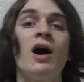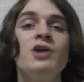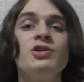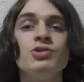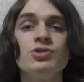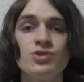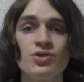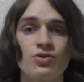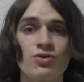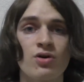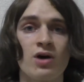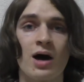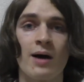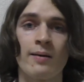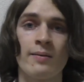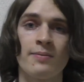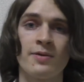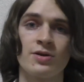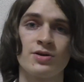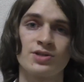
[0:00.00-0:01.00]
I chose
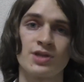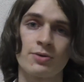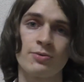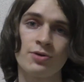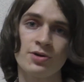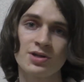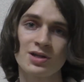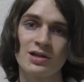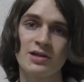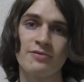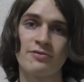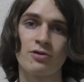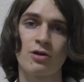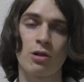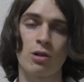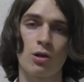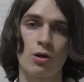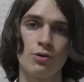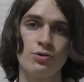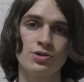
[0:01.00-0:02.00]
Yokohama because I wanted to live
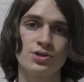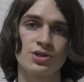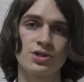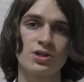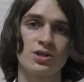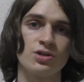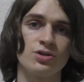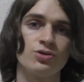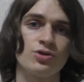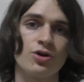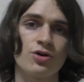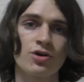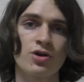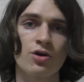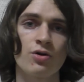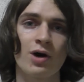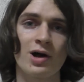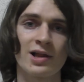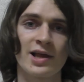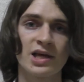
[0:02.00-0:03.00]
close to
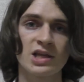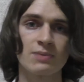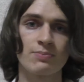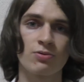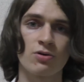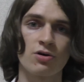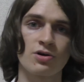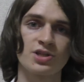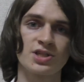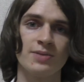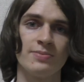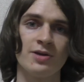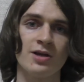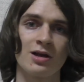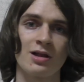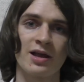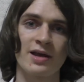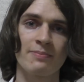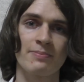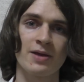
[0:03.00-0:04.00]
Tokyo. I like the proximity,
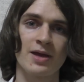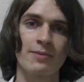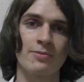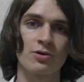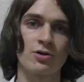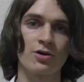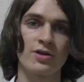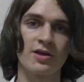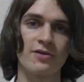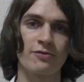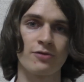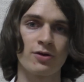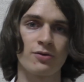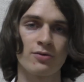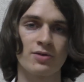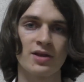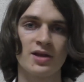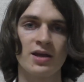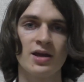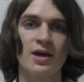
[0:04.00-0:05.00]
I like being able to go there
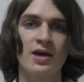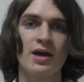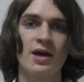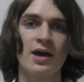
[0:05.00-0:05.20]
frequently.